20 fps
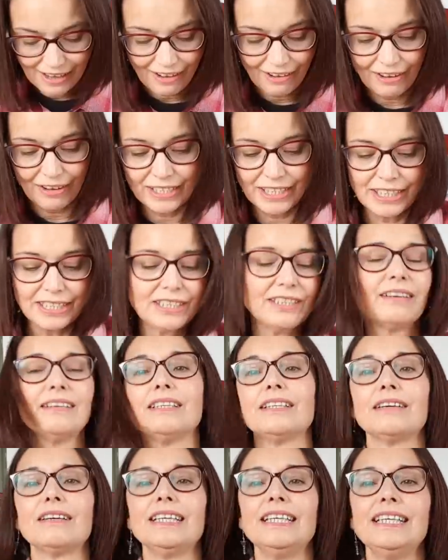I
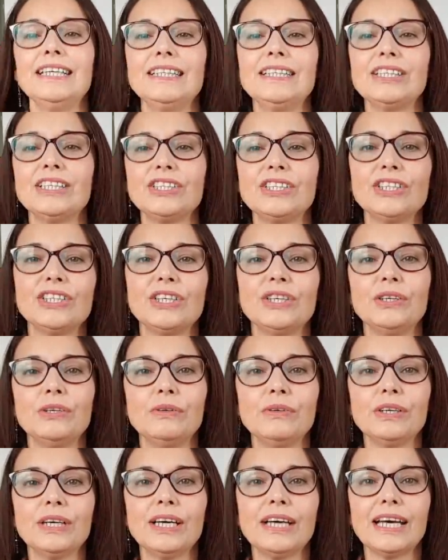decided I need to
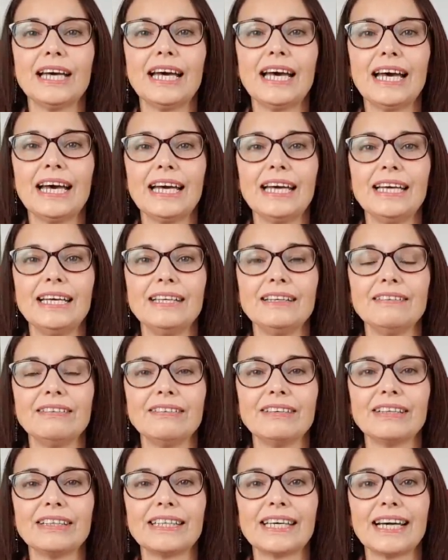do a
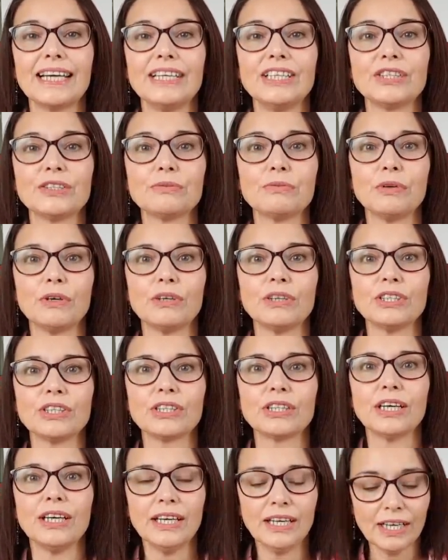gauge
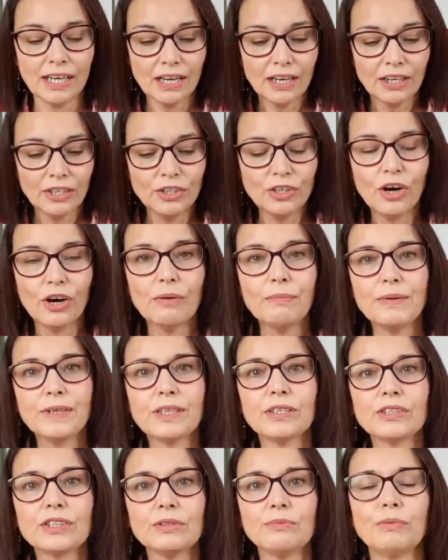swatch. Not
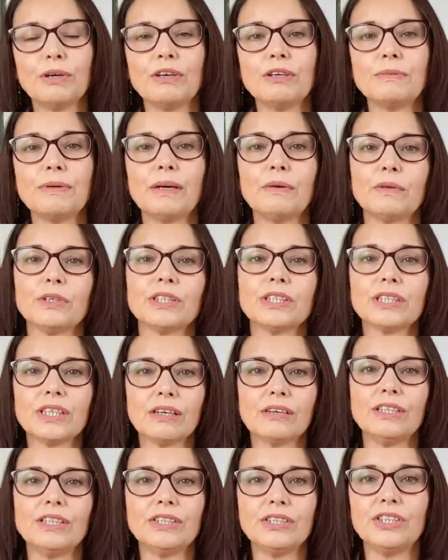because I'm worried about what
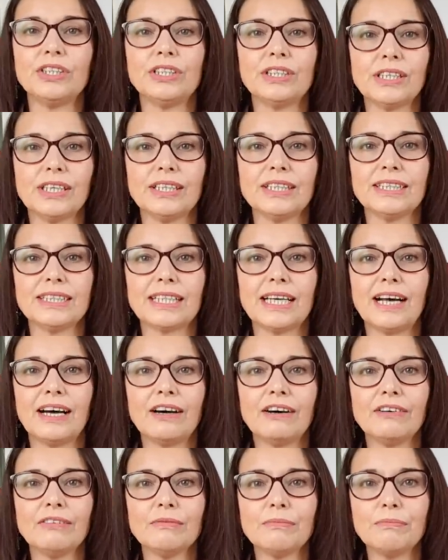size she turns
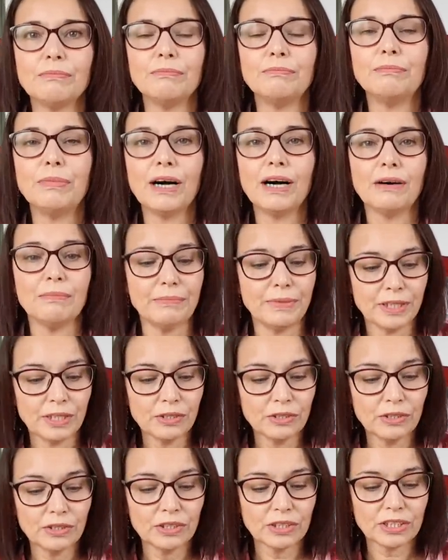out, but
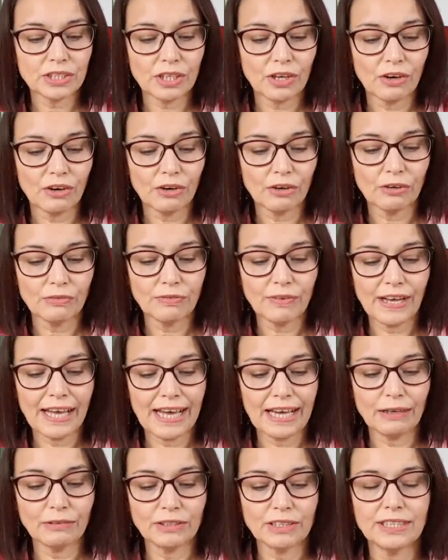because of
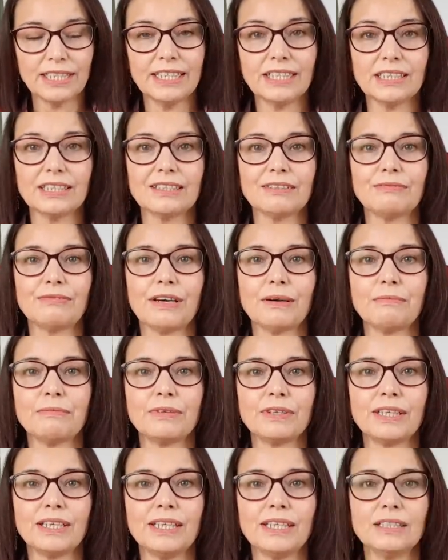how dense the
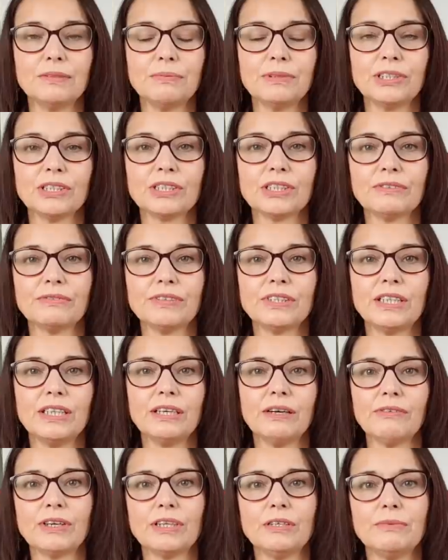fabric is, because obviously
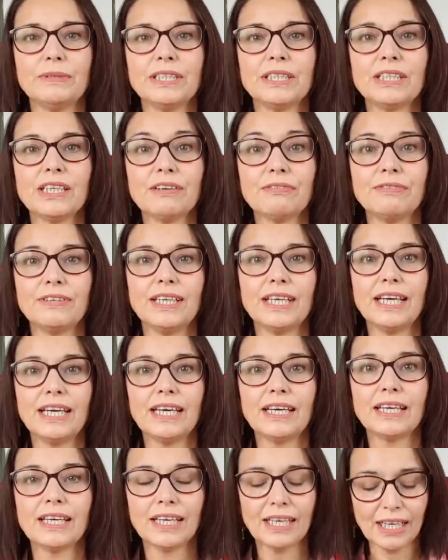I'm going to be stuffing
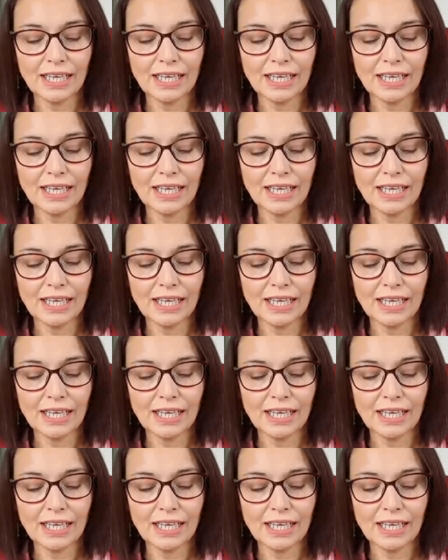it